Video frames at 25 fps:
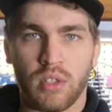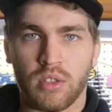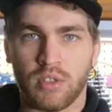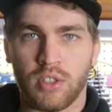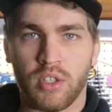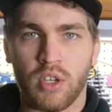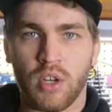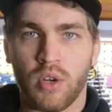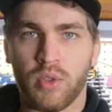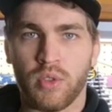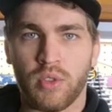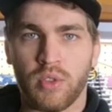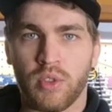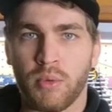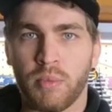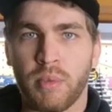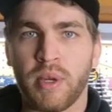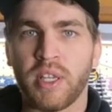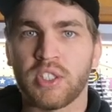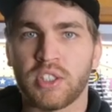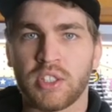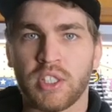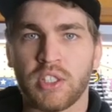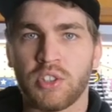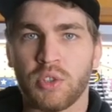you know, the
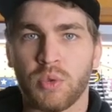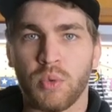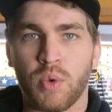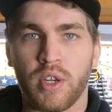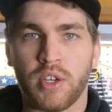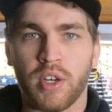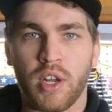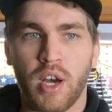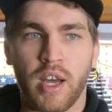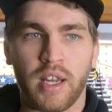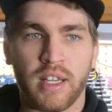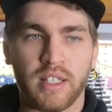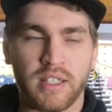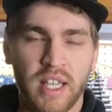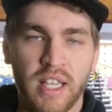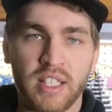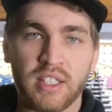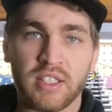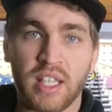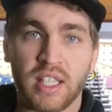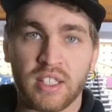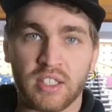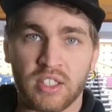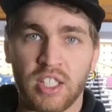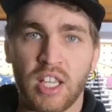pistons and whatnot. It takes
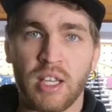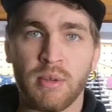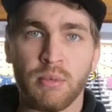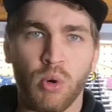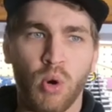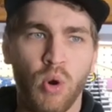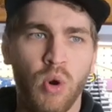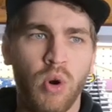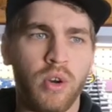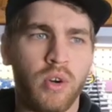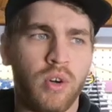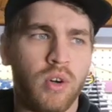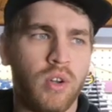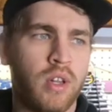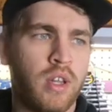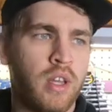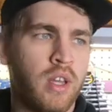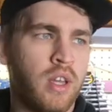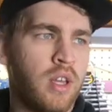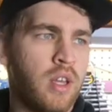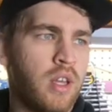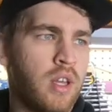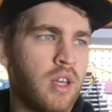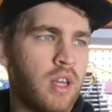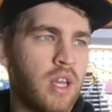that same oil
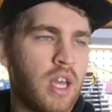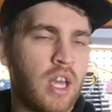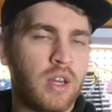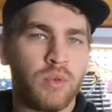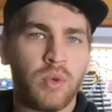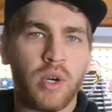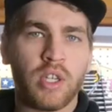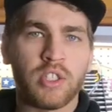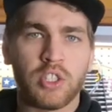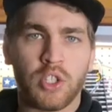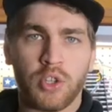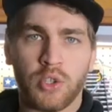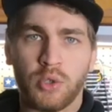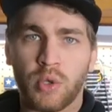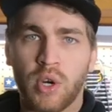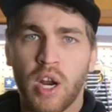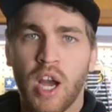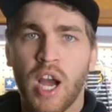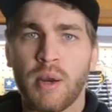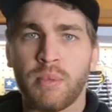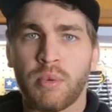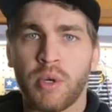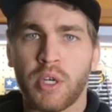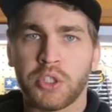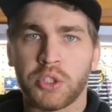and runs it through a
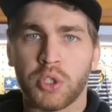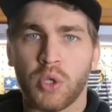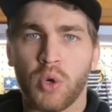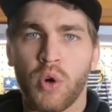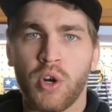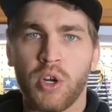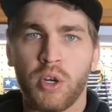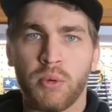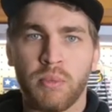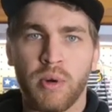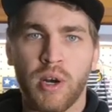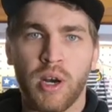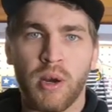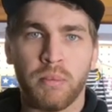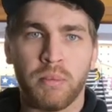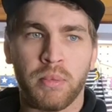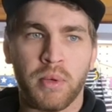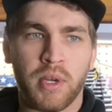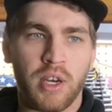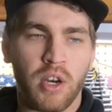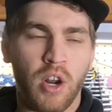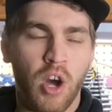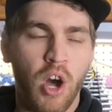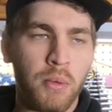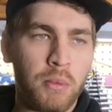high pressure oil pump,
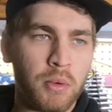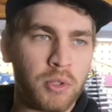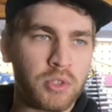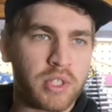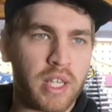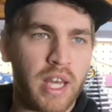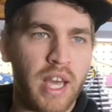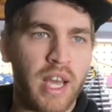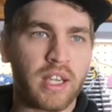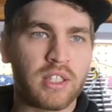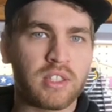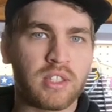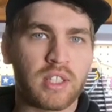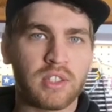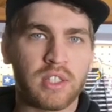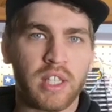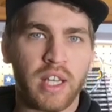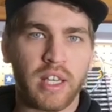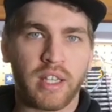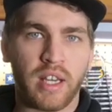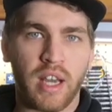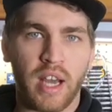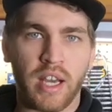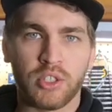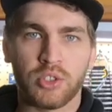and it almost acts as
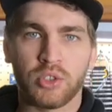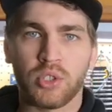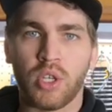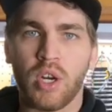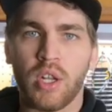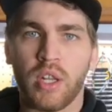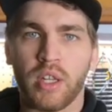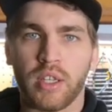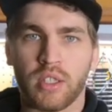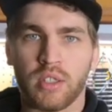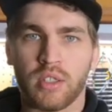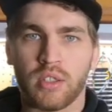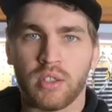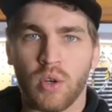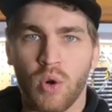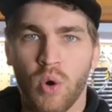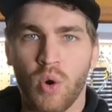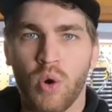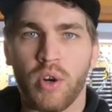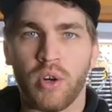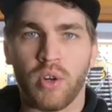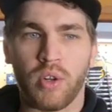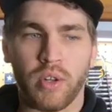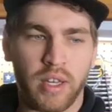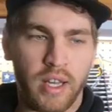like hydraulic
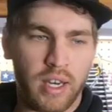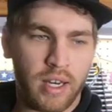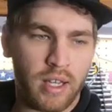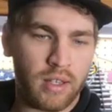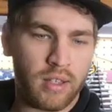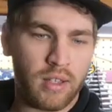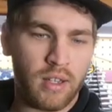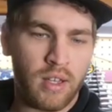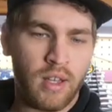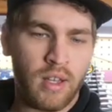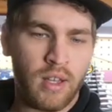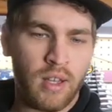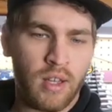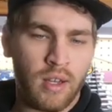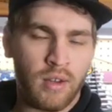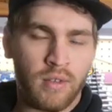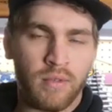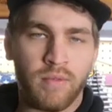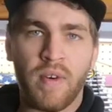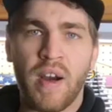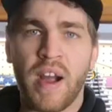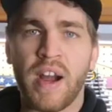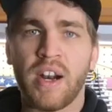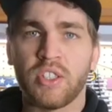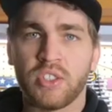oil, and it
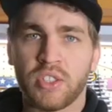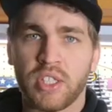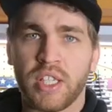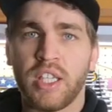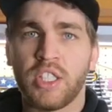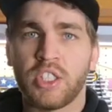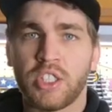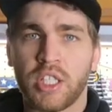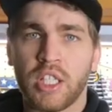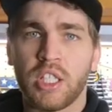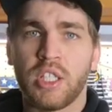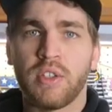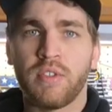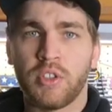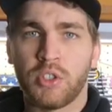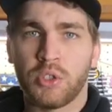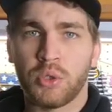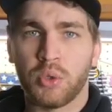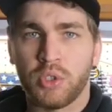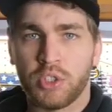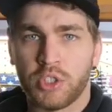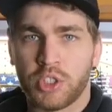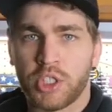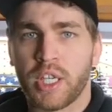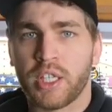fires each
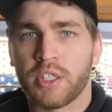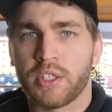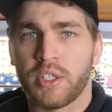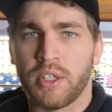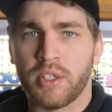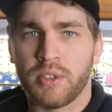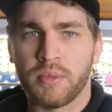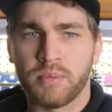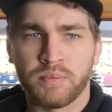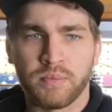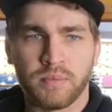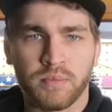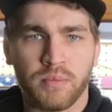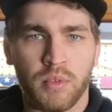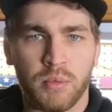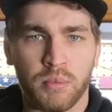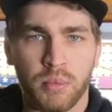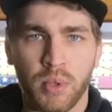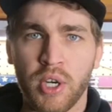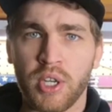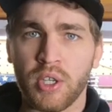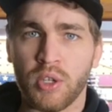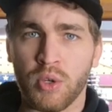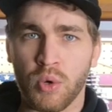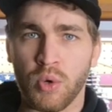individual injector.
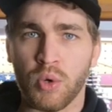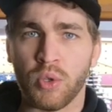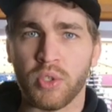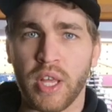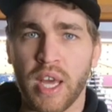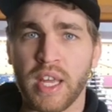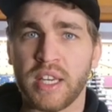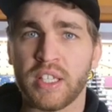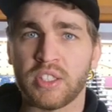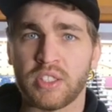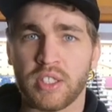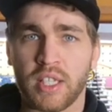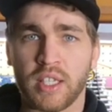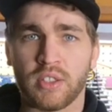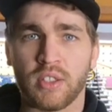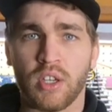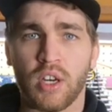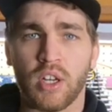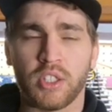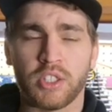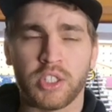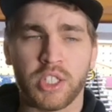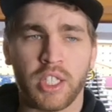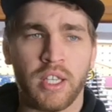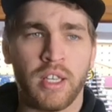Pretty cool 90s
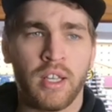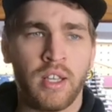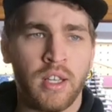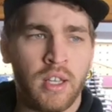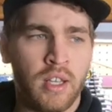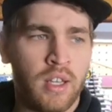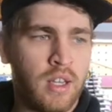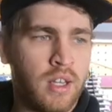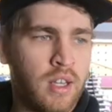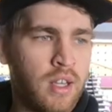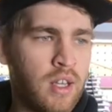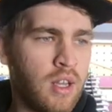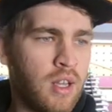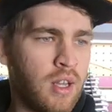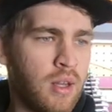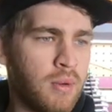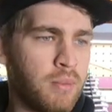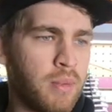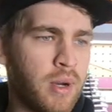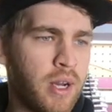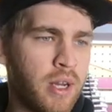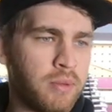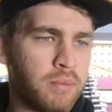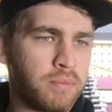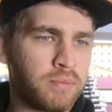technology,
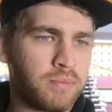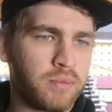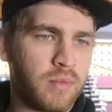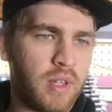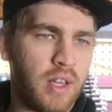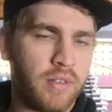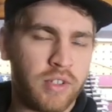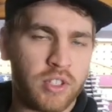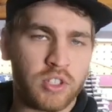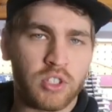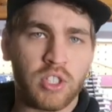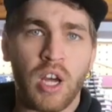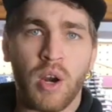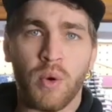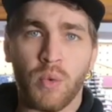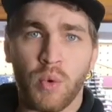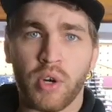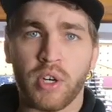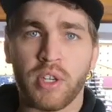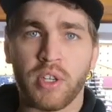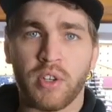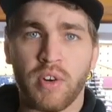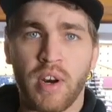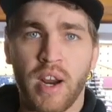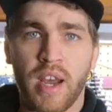but if it's not
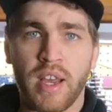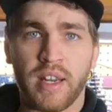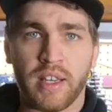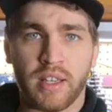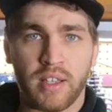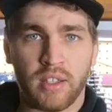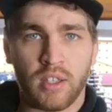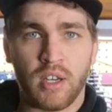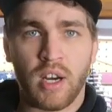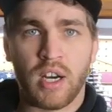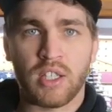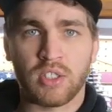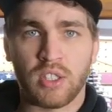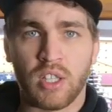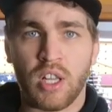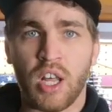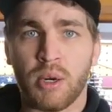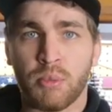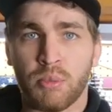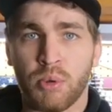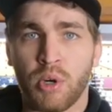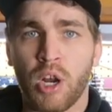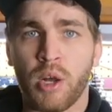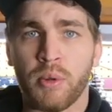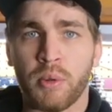working right, it can cause a lot
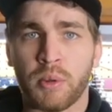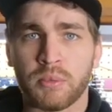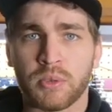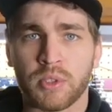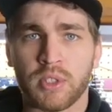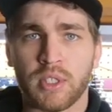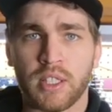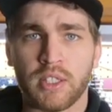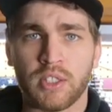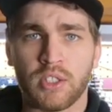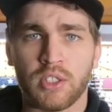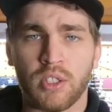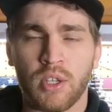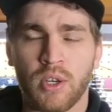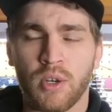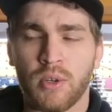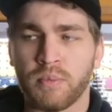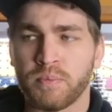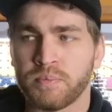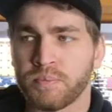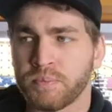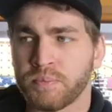of problems. And so